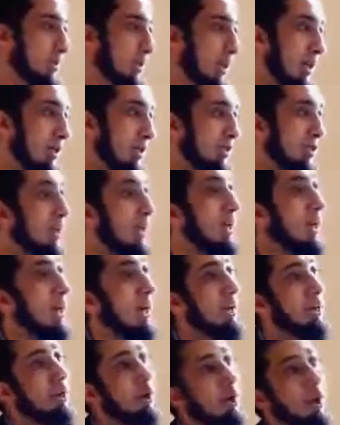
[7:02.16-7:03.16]
himself,
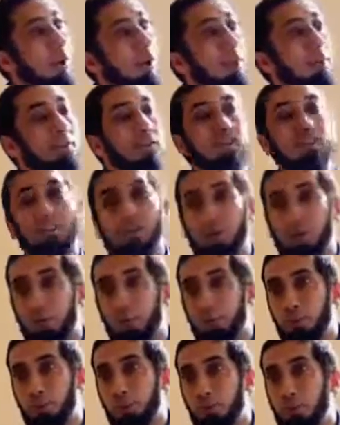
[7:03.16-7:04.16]
and all things that
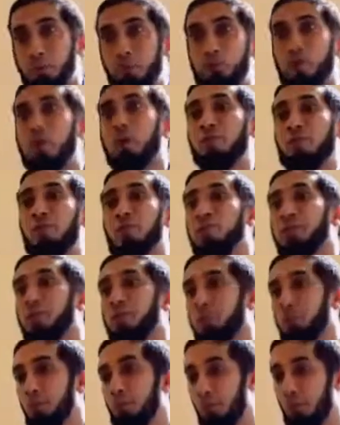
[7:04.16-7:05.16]
are pure draw from
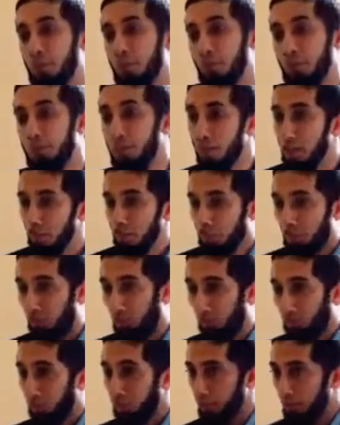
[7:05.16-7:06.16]
his purity. So
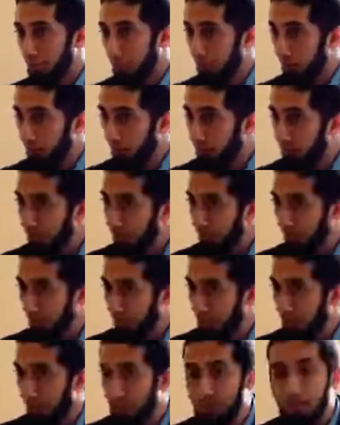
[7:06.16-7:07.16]
the first name was the
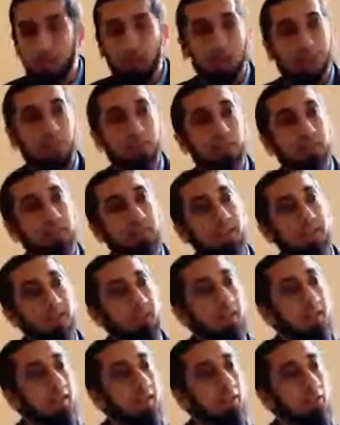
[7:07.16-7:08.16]
king, and the
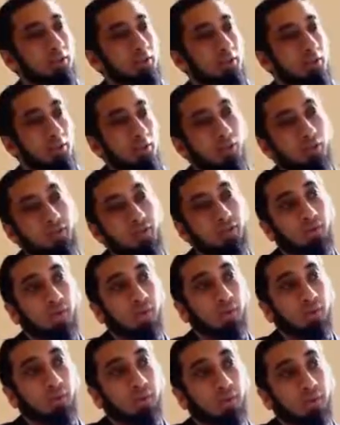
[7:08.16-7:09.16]
second that he's the source of
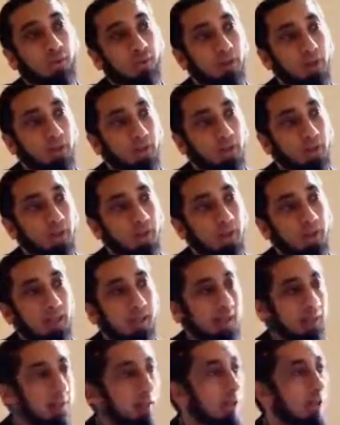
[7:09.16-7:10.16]
all purity.
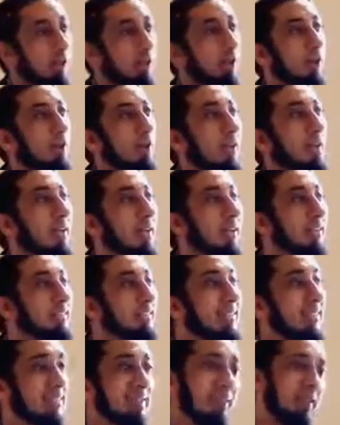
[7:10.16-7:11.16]
And the third,
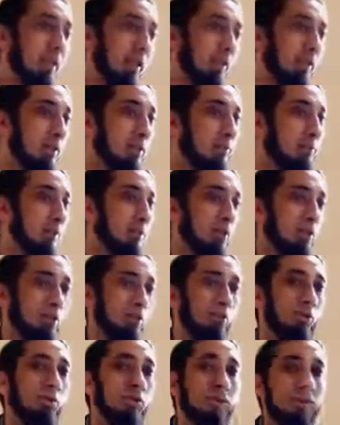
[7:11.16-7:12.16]
Al-Aziz, the ultimate
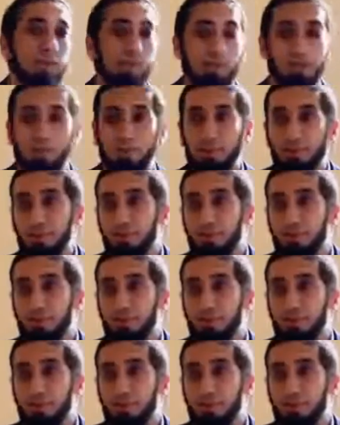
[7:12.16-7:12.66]
authority.